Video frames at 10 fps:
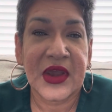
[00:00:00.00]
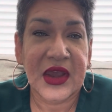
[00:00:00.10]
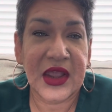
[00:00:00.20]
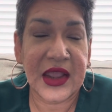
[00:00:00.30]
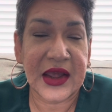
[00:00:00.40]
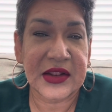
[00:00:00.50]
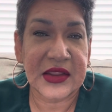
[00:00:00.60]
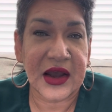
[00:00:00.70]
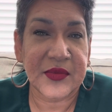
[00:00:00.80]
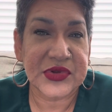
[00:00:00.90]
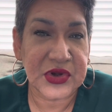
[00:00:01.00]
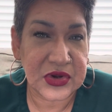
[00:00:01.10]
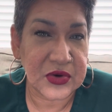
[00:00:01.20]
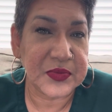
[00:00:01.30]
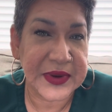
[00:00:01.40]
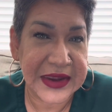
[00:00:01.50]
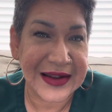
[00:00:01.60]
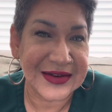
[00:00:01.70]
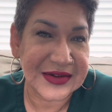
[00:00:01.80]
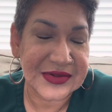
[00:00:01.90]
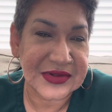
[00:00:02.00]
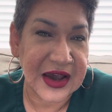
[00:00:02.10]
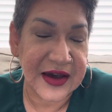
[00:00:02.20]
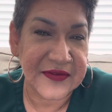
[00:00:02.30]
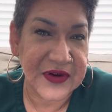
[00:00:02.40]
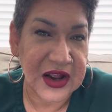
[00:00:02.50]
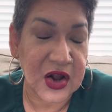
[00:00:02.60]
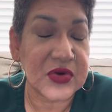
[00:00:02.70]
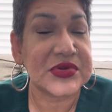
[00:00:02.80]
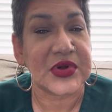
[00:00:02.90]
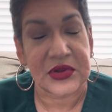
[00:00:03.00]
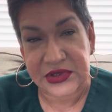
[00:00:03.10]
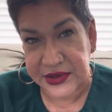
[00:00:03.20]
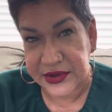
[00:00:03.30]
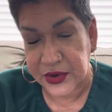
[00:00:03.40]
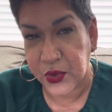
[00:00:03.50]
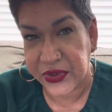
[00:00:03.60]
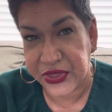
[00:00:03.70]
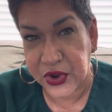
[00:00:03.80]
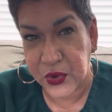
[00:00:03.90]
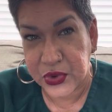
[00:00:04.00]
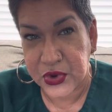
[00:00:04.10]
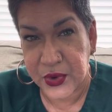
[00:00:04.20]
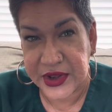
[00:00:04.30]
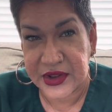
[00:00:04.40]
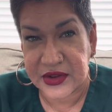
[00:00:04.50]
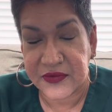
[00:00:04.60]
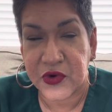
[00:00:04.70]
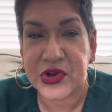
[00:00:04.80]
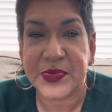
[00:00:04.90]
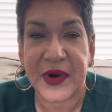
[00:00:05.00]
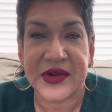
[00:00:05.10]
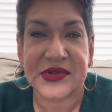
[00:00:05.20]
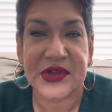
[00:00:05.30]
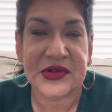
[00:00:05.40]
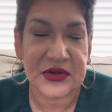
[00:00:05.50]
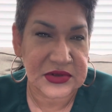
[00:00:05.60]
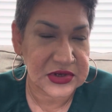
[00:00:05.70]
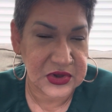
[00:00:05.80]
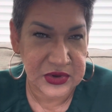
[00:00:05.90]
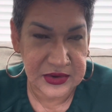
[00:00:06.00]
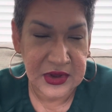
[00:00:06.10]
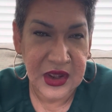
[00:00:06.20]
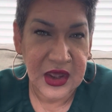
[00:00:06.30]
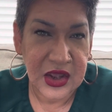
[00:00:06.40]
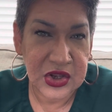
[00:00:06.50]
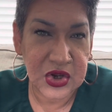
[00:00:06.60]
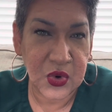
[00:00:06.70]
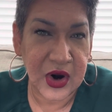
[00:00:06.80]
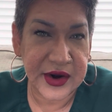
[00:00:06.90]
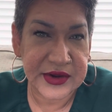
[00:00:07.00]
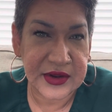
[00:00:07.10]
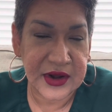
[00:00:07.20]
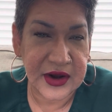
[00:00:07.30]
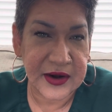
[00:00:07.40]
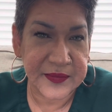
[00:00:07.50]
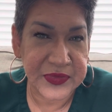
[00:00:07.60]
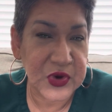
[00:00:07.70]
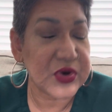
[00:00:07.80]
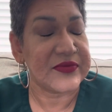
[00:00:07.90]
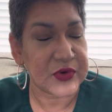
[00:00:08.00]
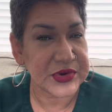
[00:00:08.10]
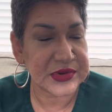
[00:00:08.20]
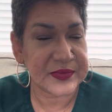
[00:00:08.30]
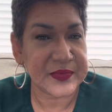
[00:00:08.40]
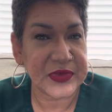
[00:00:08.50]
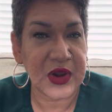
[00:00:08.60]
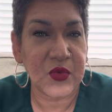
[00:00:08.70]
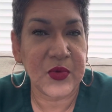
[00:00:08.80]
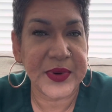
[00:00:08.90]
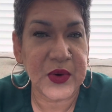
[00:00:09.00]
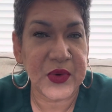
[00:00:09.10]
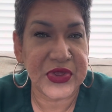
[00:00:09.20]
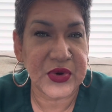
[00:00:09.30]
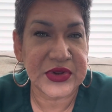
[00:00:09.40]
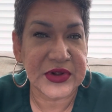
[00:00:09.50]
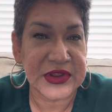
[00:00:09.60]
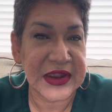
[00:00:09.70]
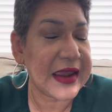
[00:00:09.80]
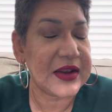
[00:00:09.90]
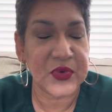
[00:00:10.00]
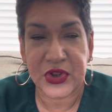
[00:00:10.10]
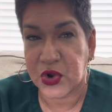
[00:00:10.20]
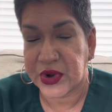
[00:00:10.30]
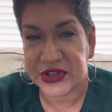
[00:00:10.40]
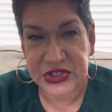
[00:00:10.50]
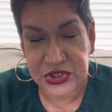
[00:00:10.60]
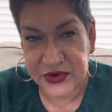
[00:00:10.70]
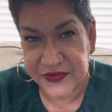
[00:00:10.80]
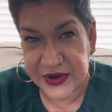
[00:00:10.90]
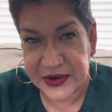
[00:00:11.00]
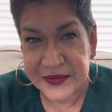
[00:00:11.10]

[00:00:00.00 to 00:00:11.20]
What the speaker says: And so you'll be at least have like a consultant with you during the divorce process until you're divorced. And we'll be with you until the end with no additional fee.